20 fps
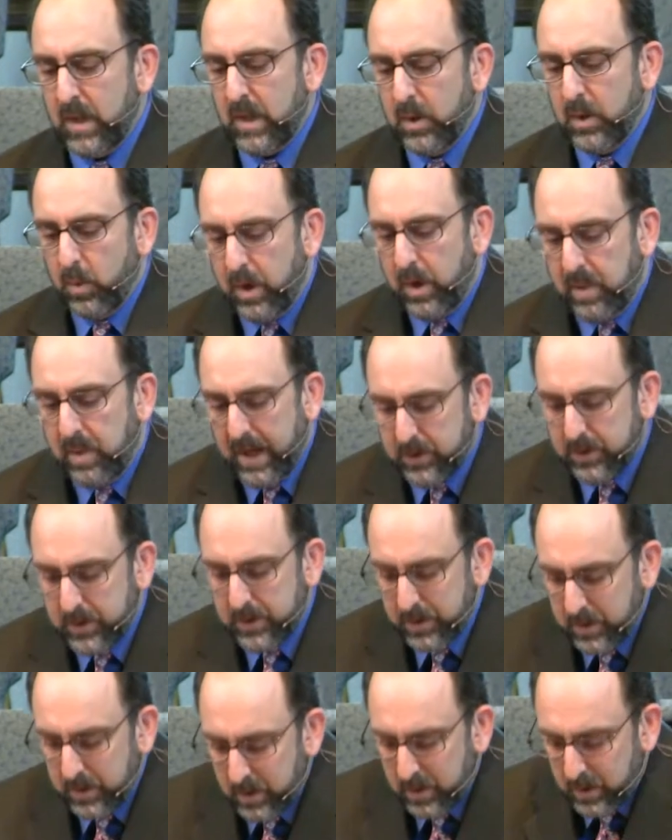What
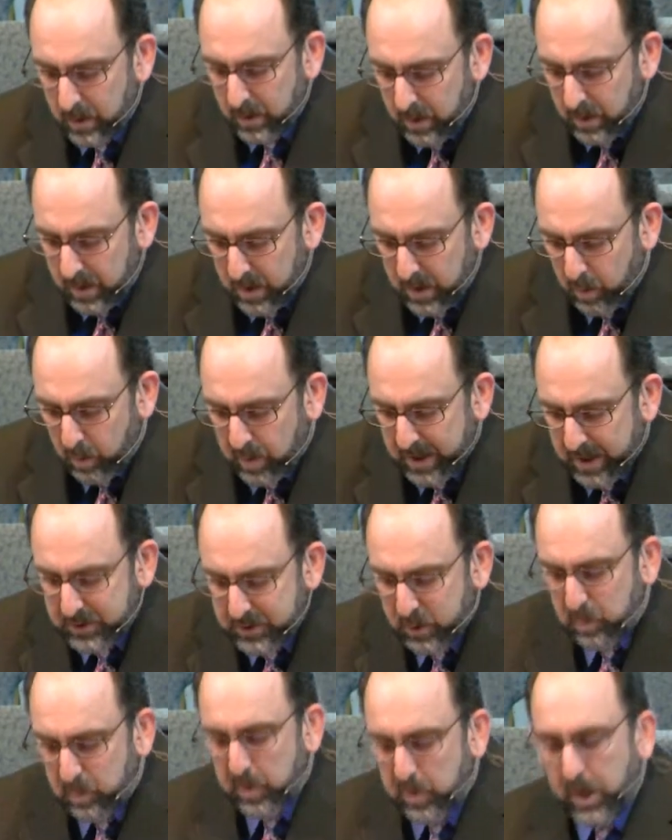about the
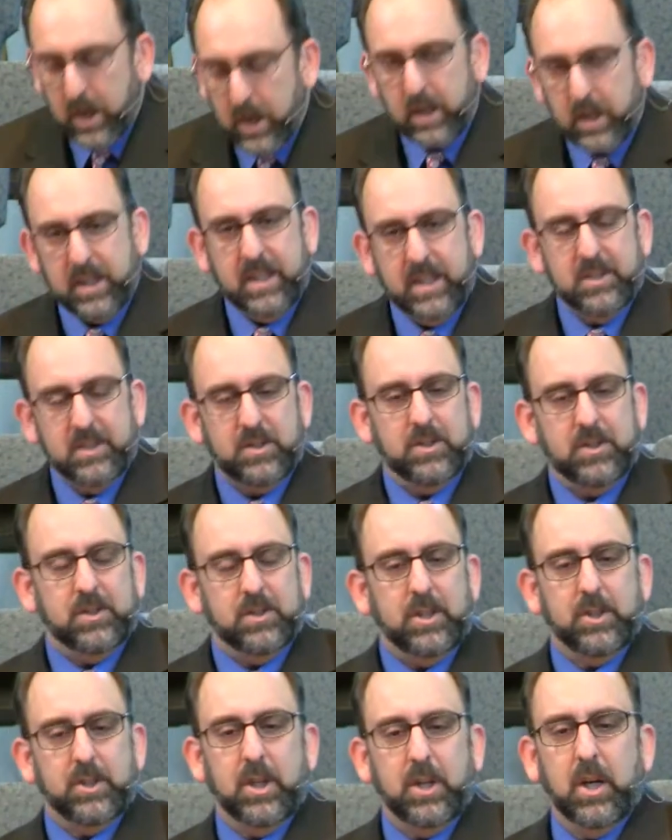Apostle Paul and his
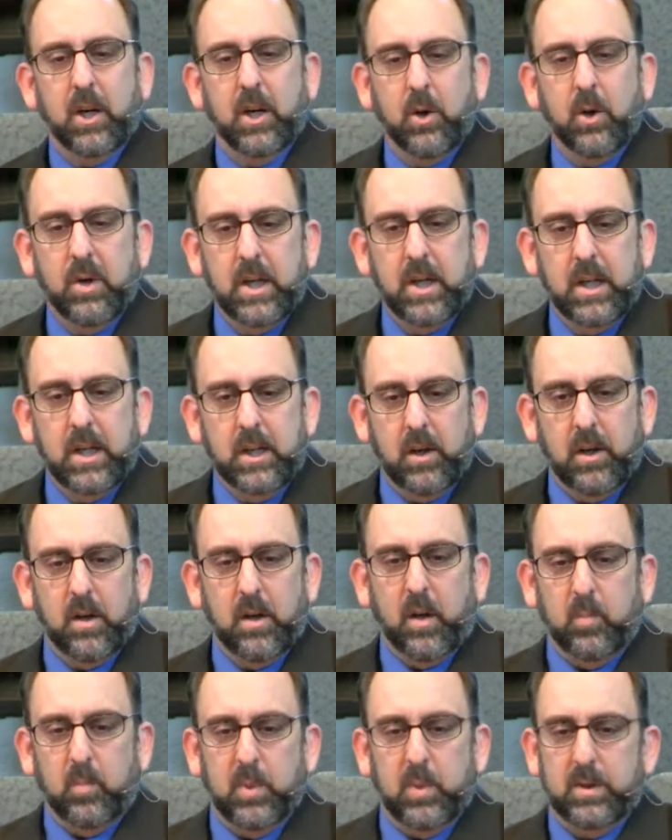decision to go into
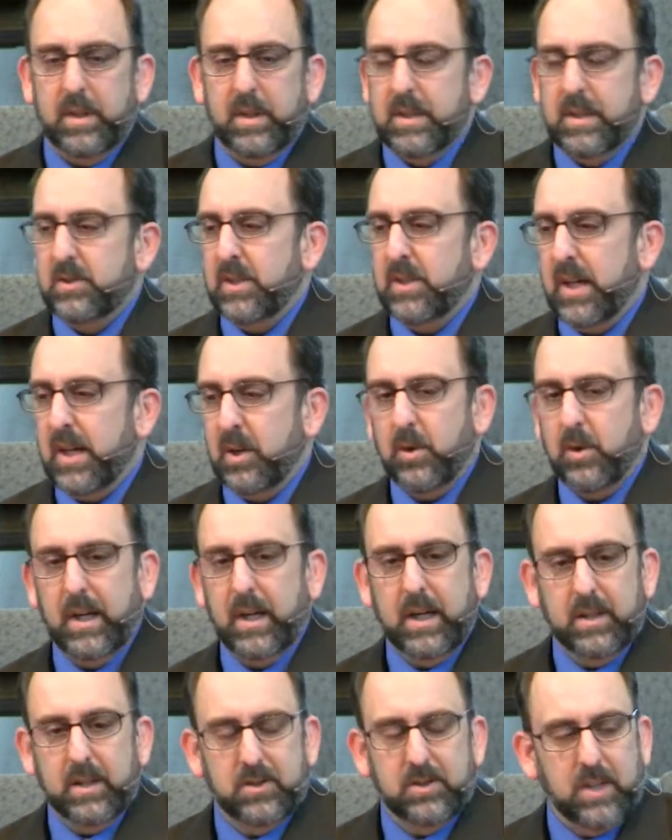Europe instead of going
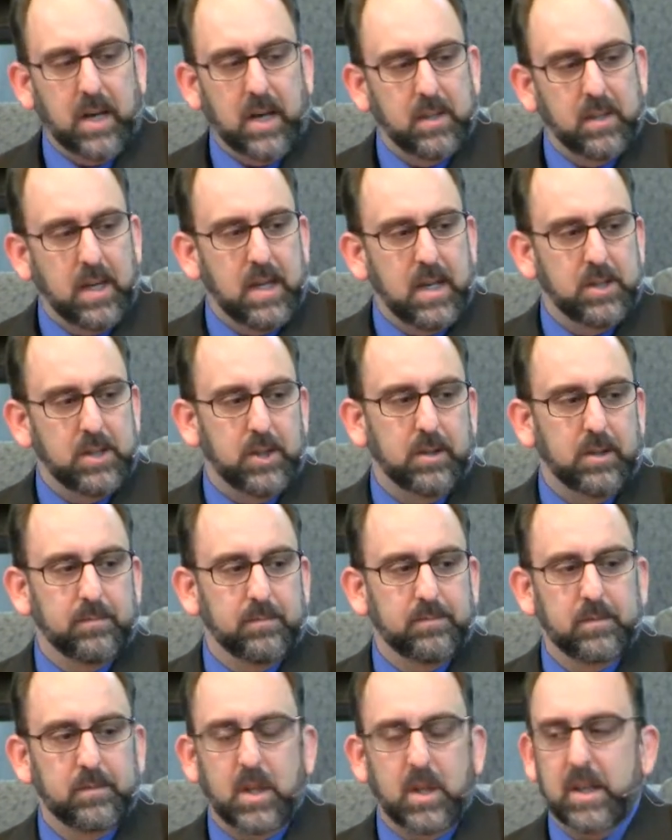into South Asia
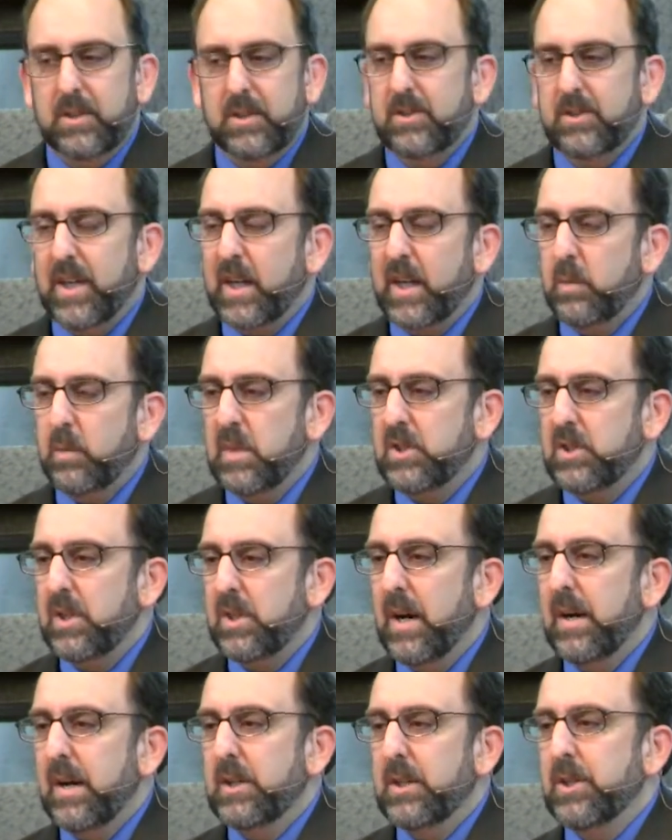on his second
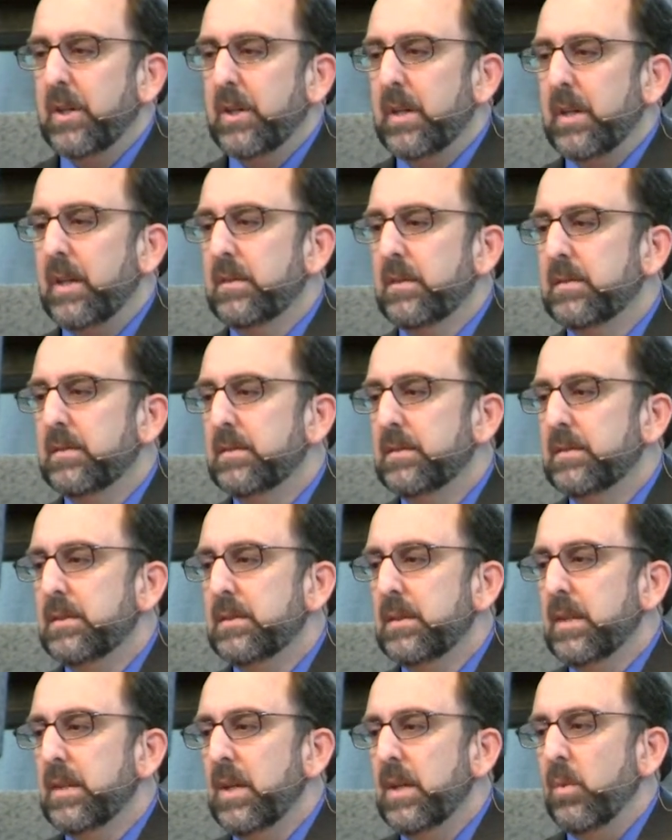missionary journey?
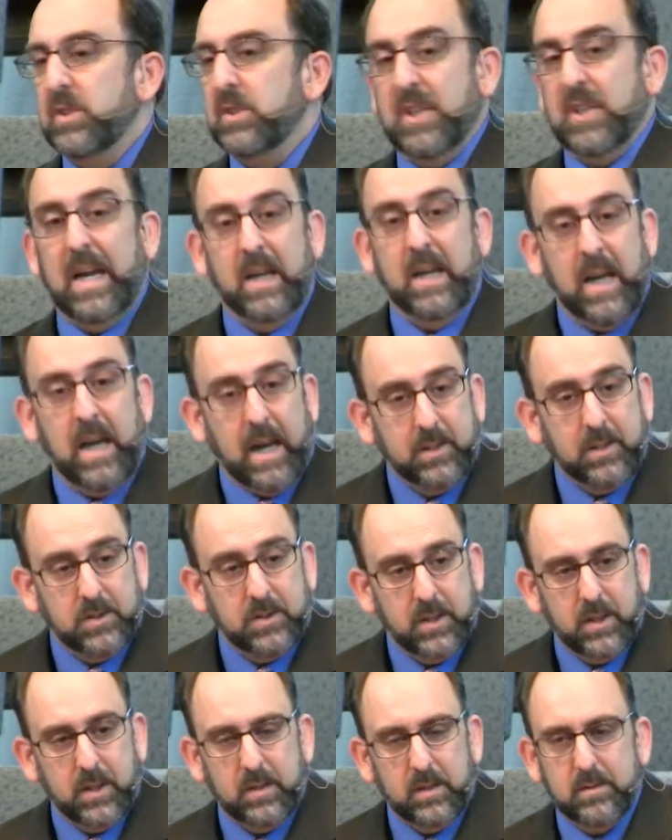Was that an
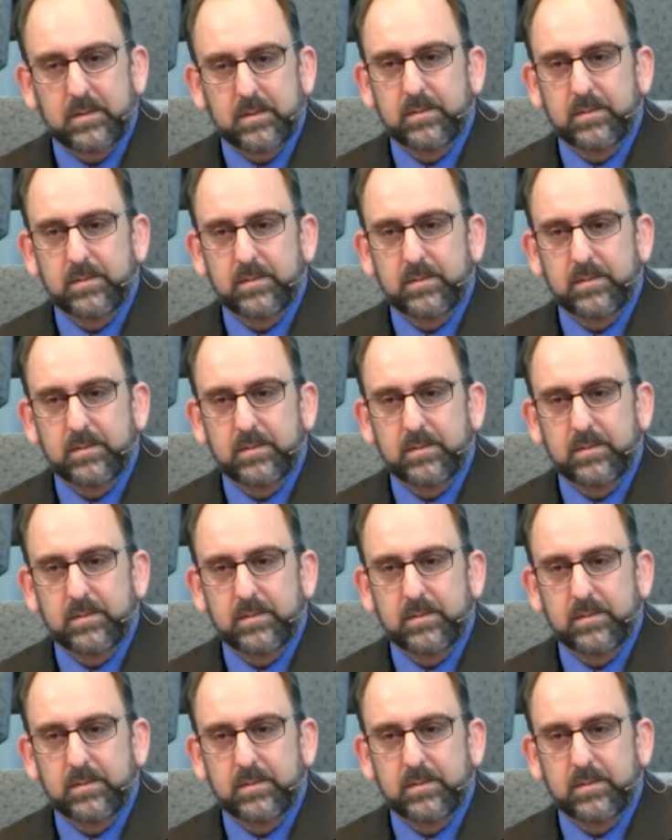accident?